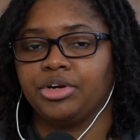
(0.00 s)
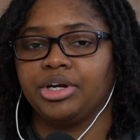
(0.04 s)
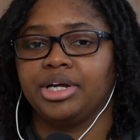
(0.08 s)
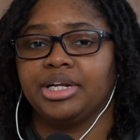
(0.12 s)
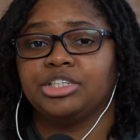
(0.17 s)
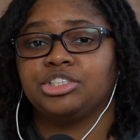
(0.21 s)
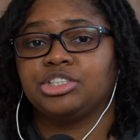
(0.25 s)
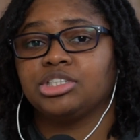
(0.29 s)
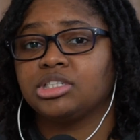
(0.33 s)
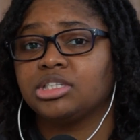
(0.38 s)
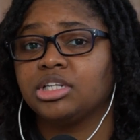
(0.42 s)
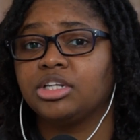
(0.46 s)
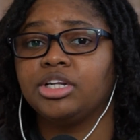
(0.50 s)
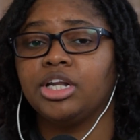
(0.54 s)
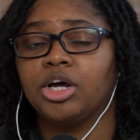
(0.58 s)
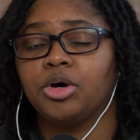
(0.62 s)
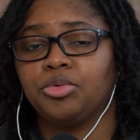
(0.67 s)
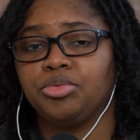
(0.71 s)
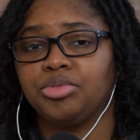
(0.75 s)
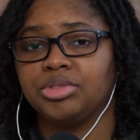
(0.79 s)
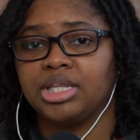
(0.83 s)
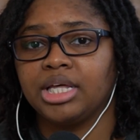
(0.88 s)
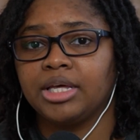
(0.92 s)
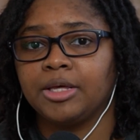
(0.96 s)
And it's just a
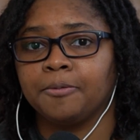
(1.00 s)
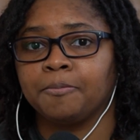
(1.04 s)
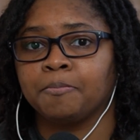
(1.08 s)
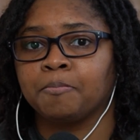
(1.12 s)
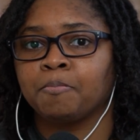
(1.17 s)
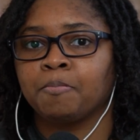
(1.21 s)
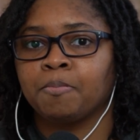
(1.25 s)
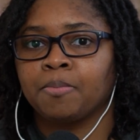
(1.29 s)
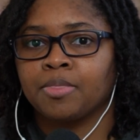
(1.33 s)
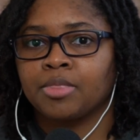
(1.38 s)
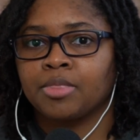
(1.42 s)
known thing.